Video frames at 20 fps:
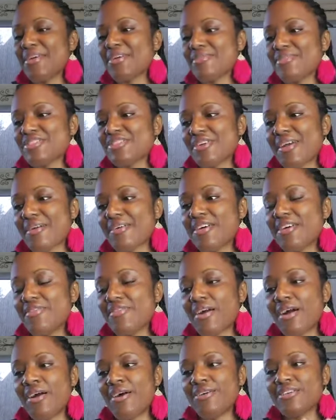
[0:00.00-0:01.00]
Make sure I
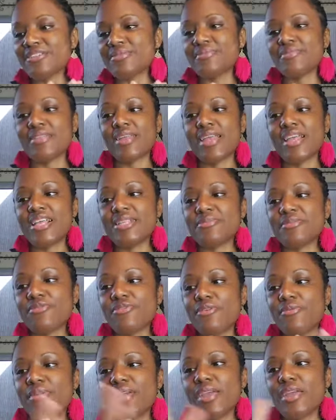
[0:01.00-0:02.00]
cover all some things
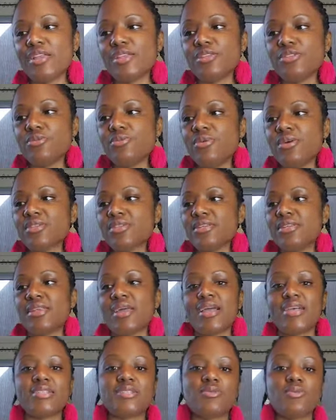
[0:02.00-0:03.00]
before we get into what
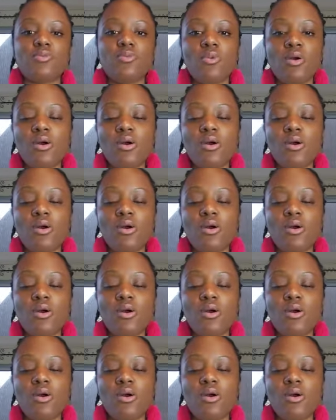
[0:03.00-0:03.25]
tonight's